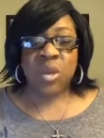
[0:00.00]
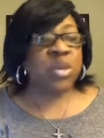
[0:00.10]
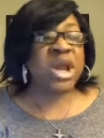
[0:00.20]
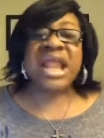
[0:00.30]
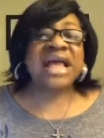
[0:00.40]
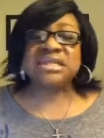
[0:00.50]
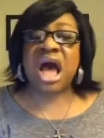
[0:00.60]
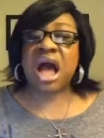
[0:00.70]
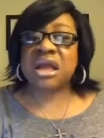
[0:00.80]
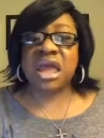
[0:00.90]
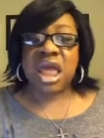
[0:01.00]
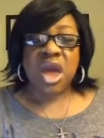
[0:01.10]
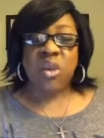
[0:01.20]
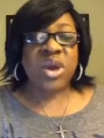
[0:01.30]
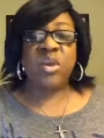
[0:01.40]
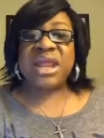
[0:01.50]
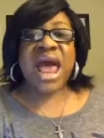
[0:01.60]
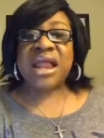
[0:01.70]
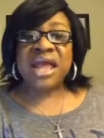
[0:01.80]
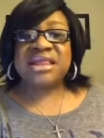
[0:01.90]
We're not talking, we're
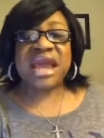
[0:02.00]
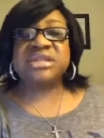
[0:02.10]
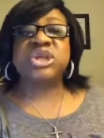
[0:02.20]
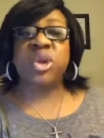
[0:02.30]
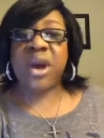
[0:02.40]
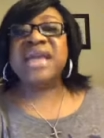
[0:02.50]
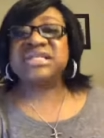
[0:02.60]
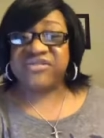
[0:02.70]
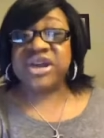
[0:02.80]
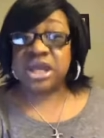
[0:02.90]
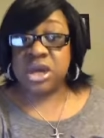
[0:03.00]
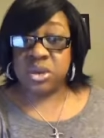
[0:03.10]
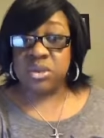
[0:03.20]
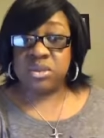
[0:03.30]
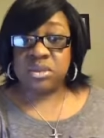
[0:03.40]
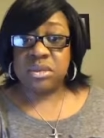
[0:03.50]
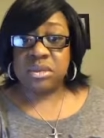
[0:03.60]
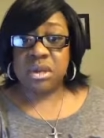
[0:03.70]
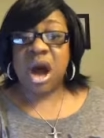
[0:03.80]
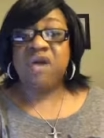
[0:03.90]
not, there's grace for you
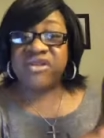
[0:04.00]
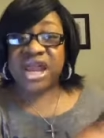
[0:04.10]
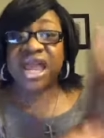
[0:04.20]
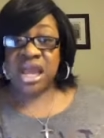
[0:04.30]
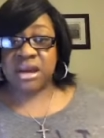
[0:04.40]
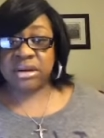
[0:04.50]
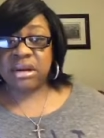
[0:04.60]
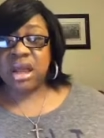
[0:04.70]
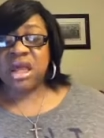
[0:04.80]
over here.